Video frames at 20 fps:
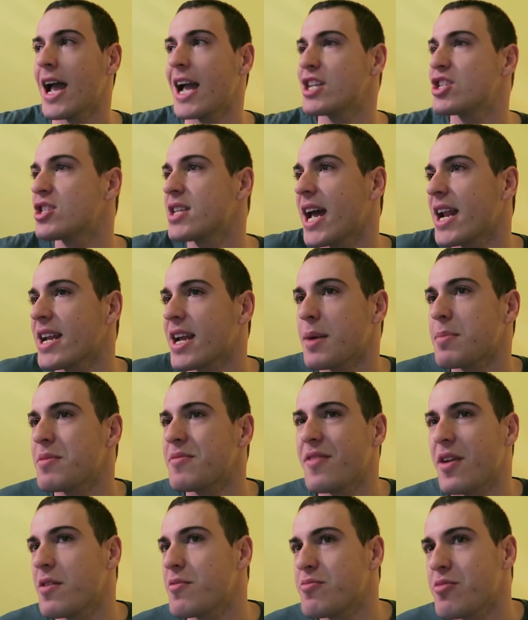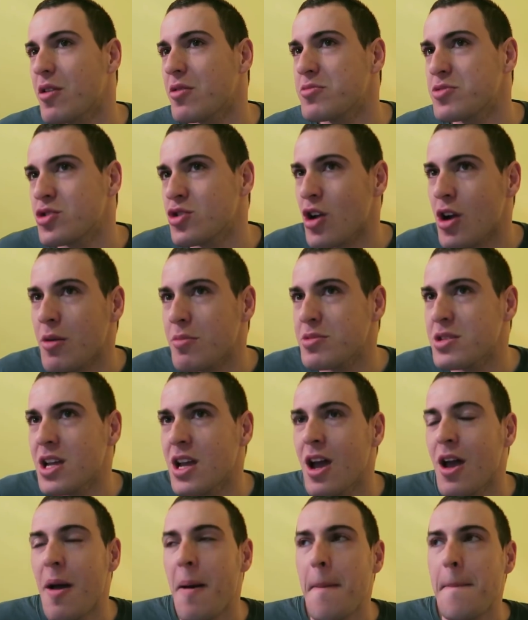It just had a couple of F-bombs dropped.
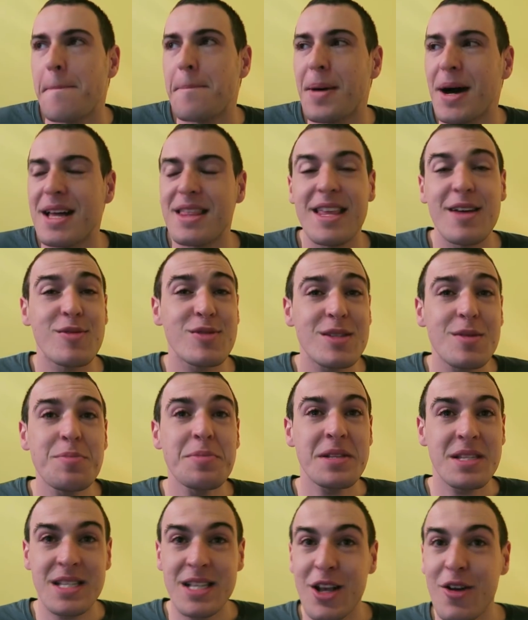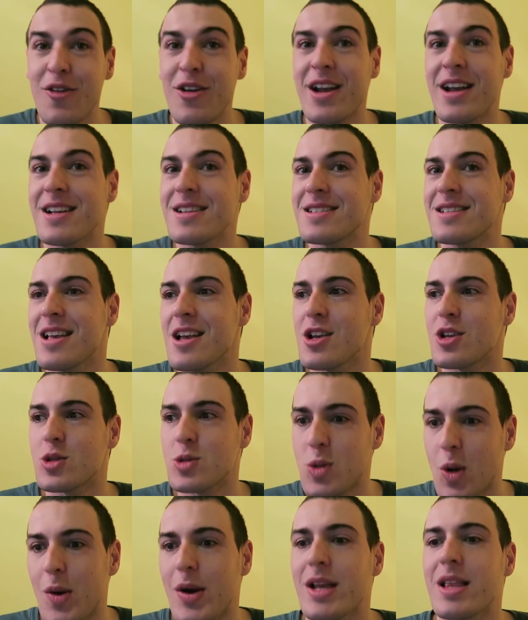But there were some serious
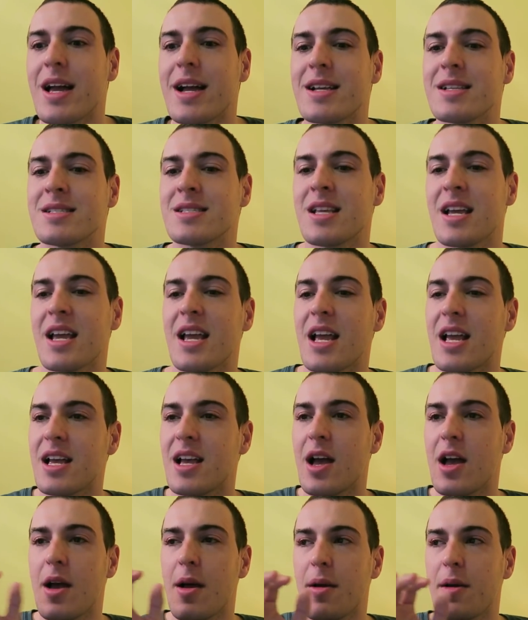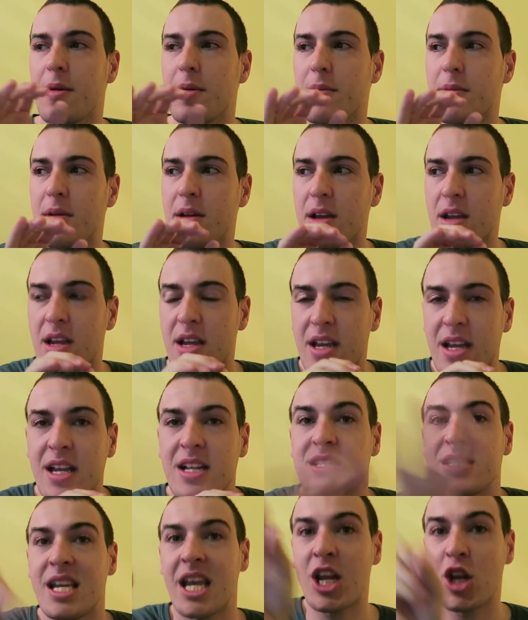storylines
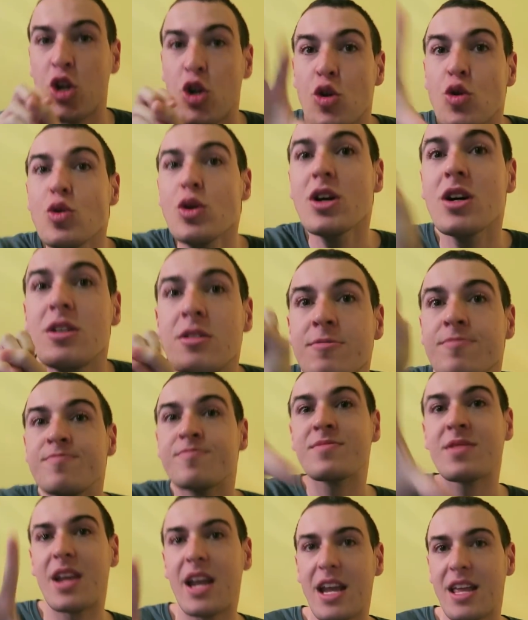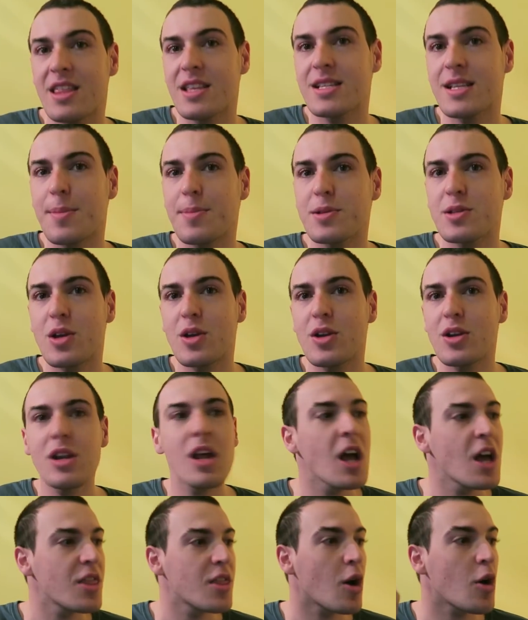continued in this
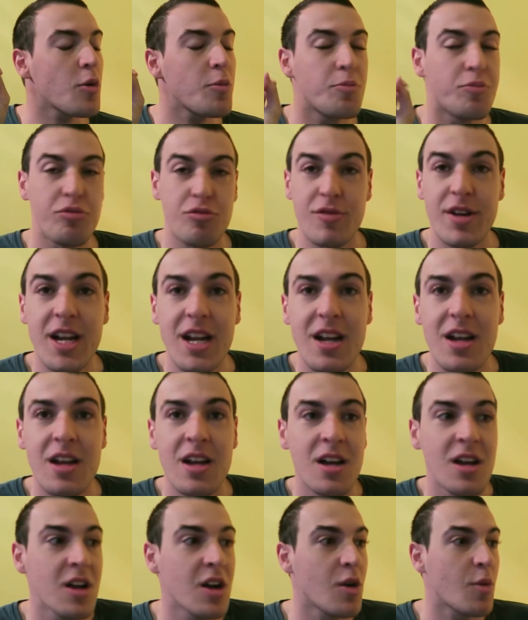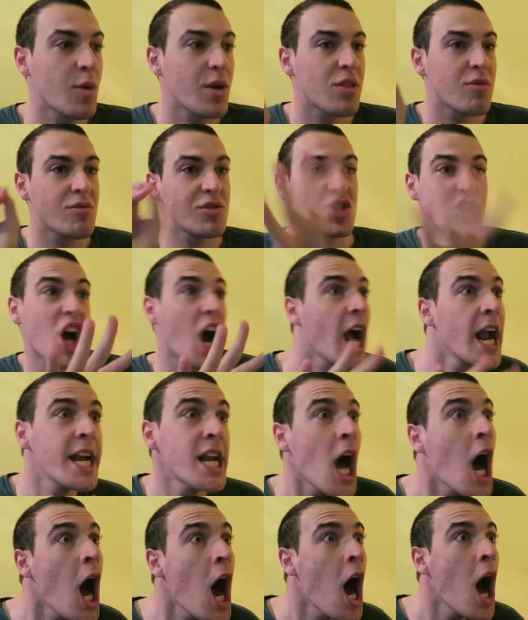episode. The whole brick with
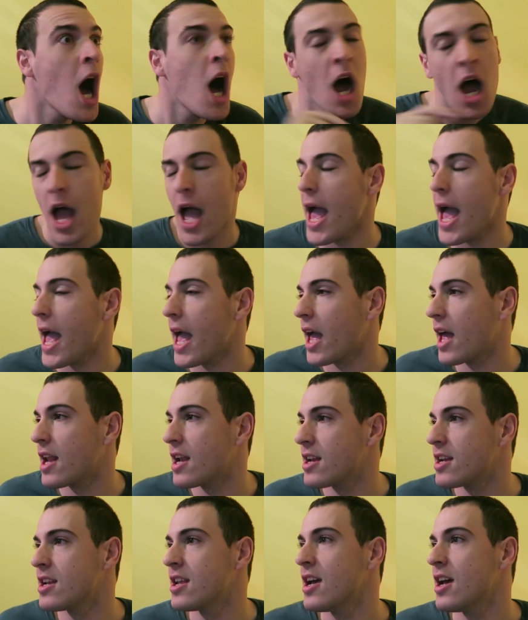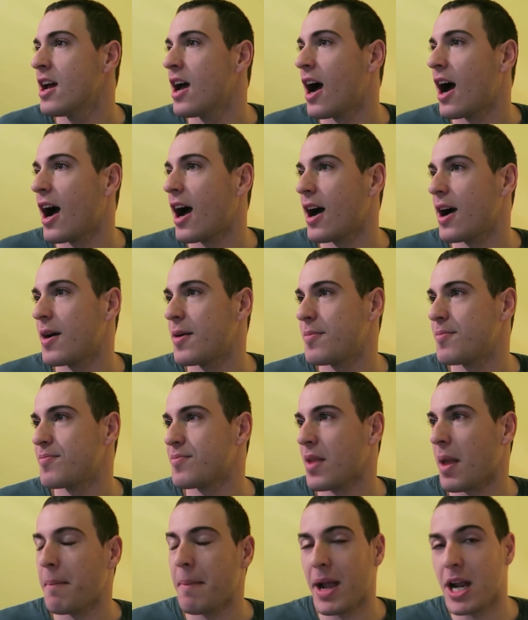Regina and
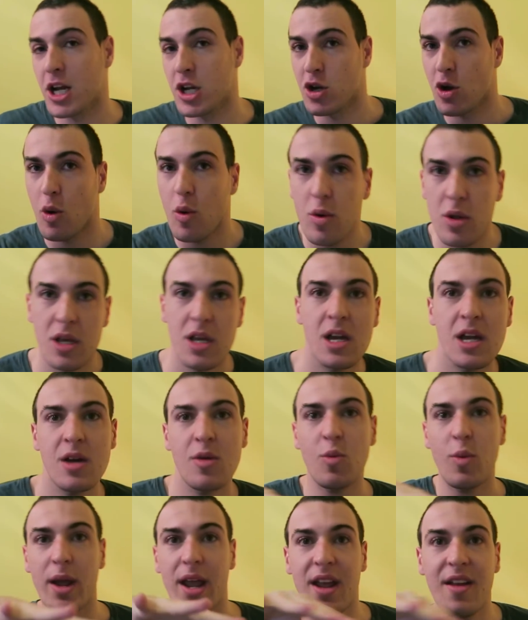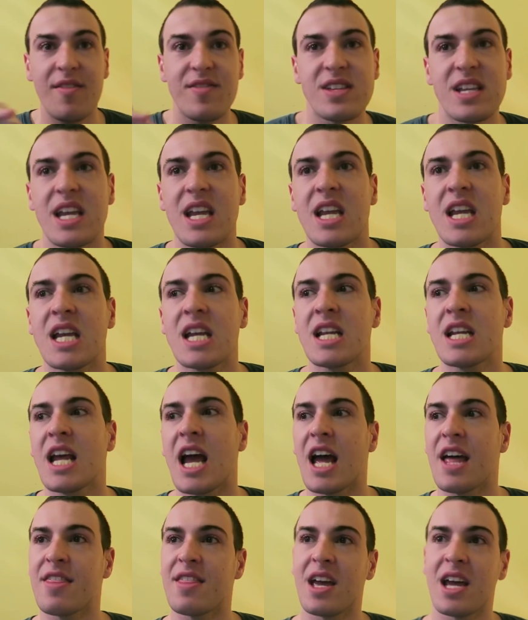Magnolia weaved
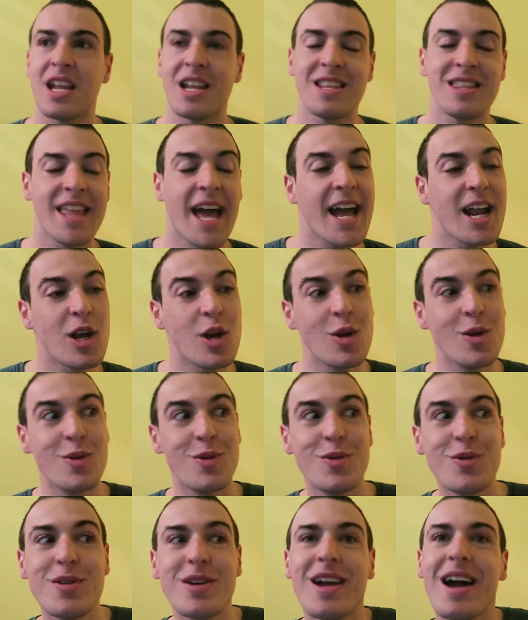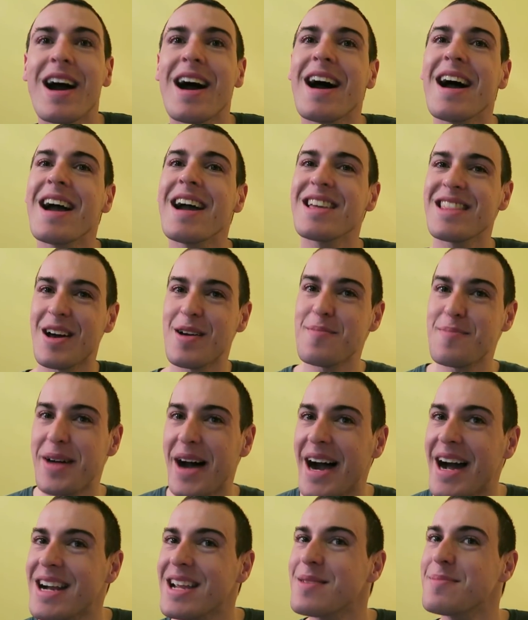in, and then that new guy that
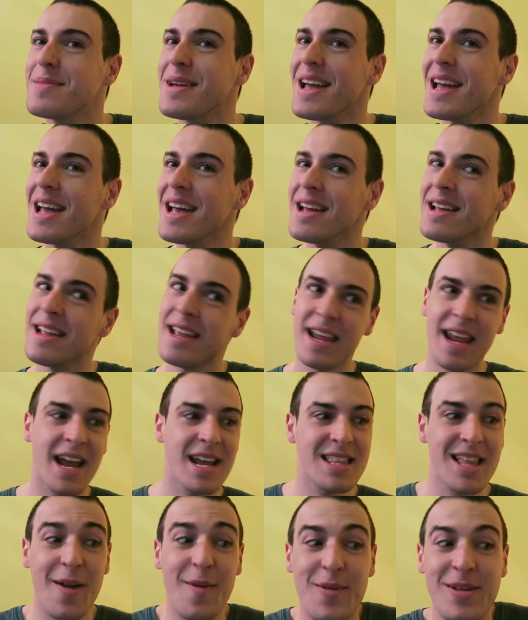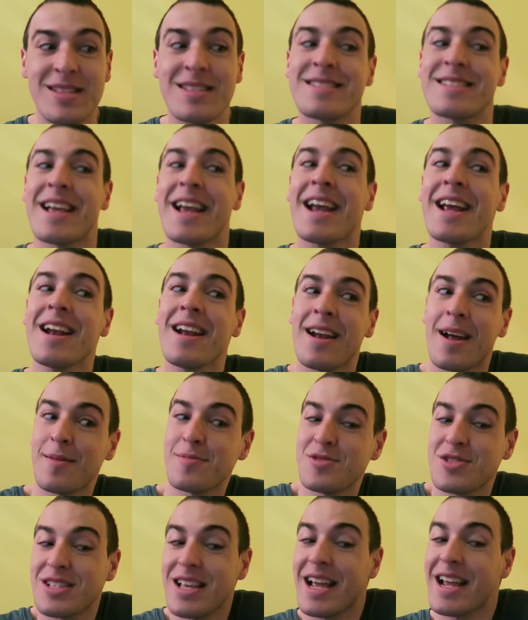Patty met, he had like one scene, and
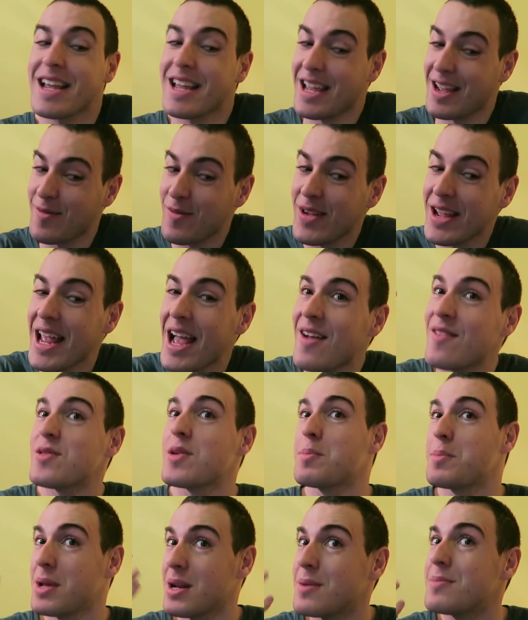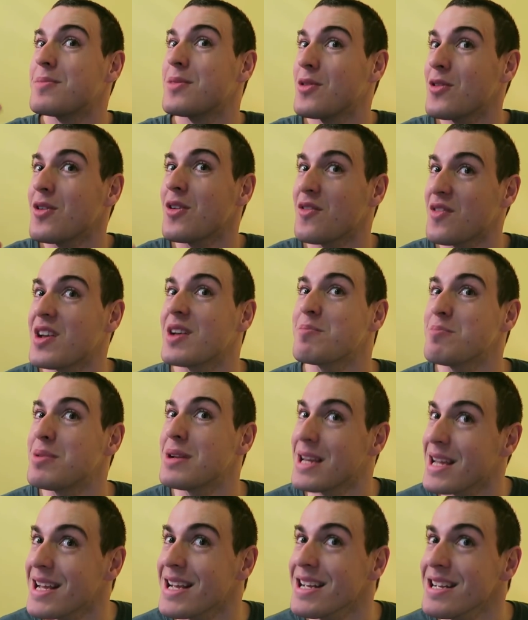I'm just like, can we have a bit of more of him,
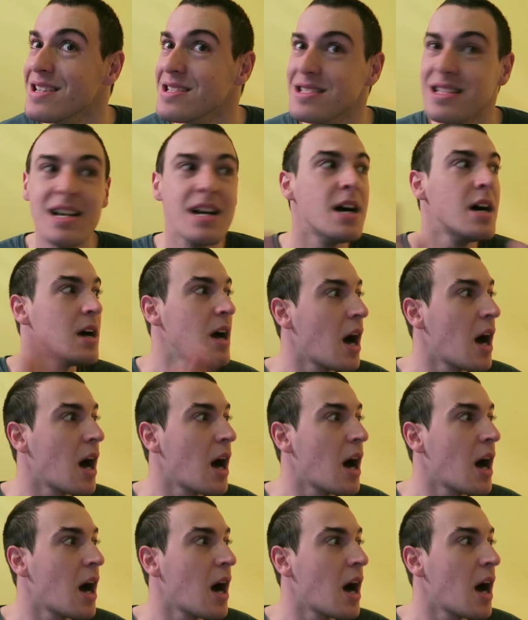please?